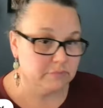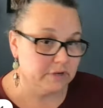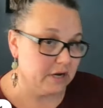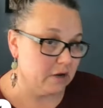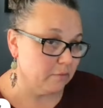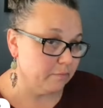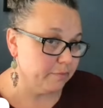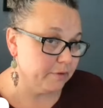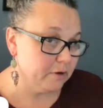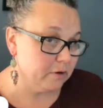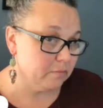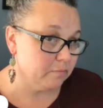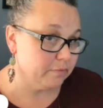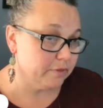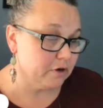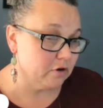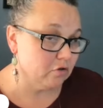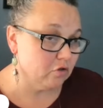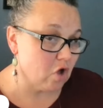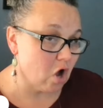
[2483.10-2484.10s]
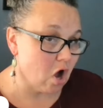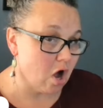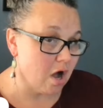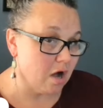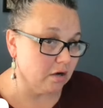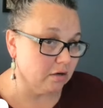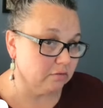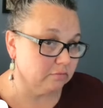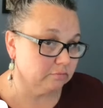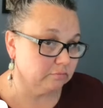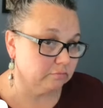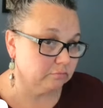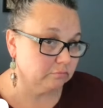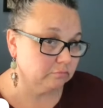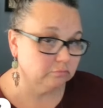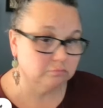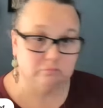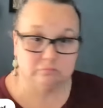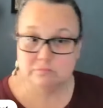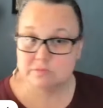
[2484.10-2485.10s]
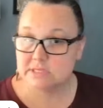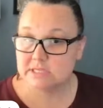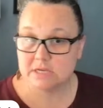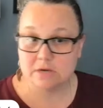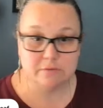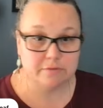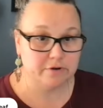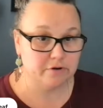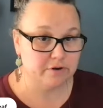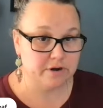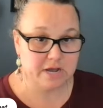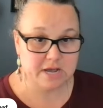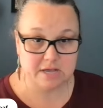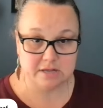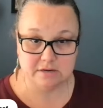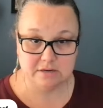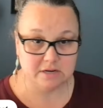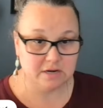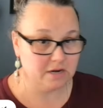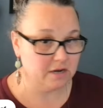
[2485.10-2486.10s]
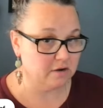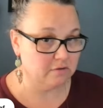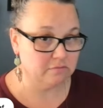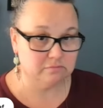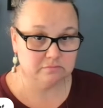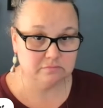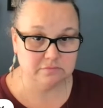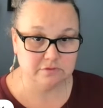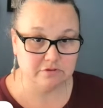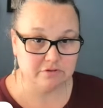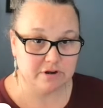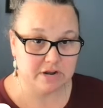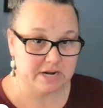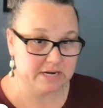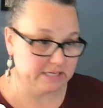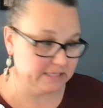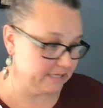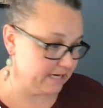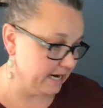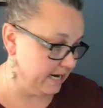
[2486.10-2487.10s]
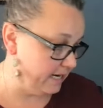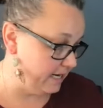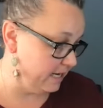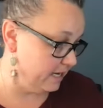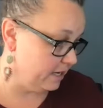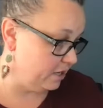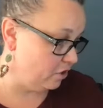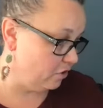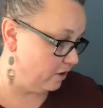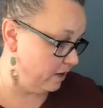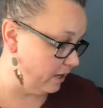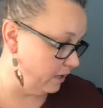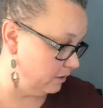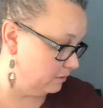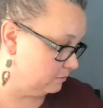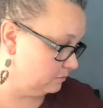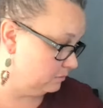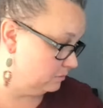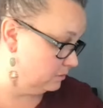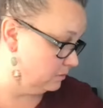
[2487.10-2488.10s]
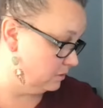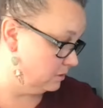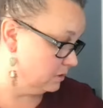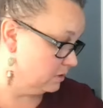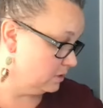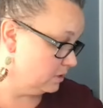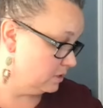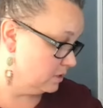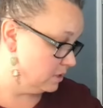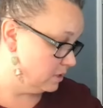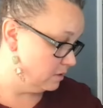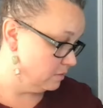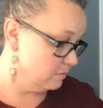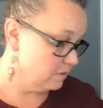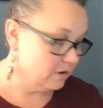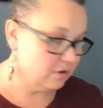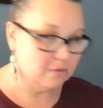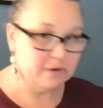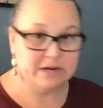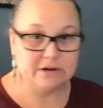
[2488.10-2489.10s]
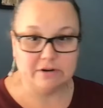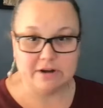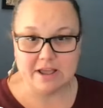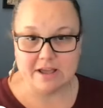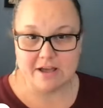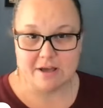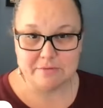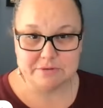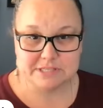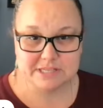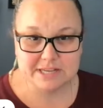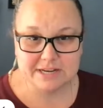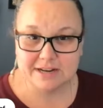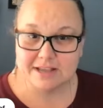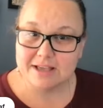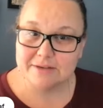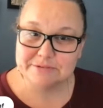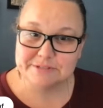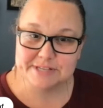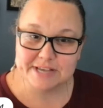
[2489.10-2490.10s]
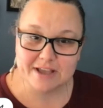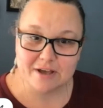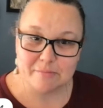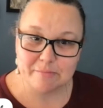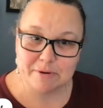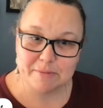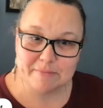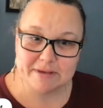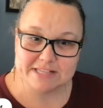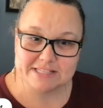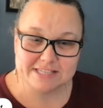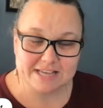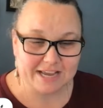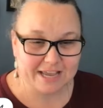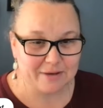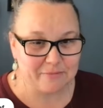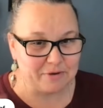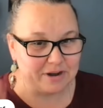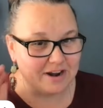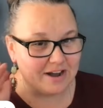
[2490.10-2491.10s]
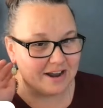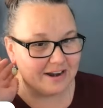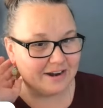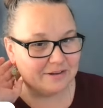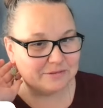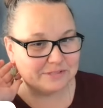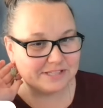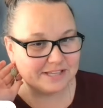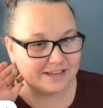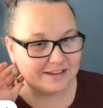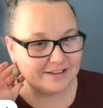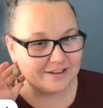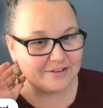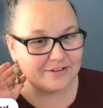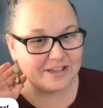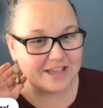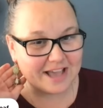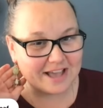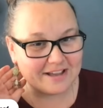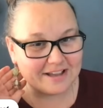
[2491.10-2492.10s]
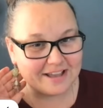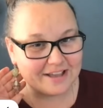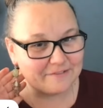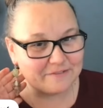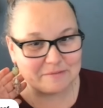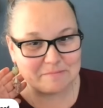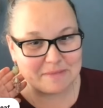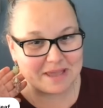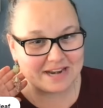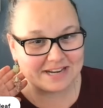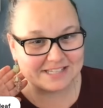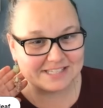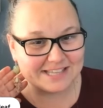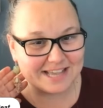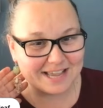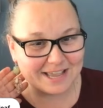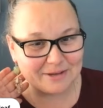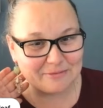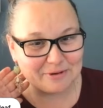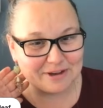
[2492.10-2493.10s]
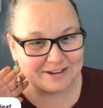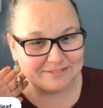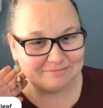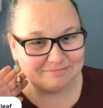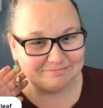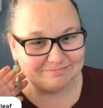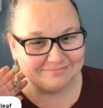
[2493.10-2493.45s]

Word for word: No, they're they're long, so they're not, you know, they're not a tiny earring. Oh, I don't have I was gonna I was like, I'll put my second one on. I was like, oh yeah, I haven't made a second one.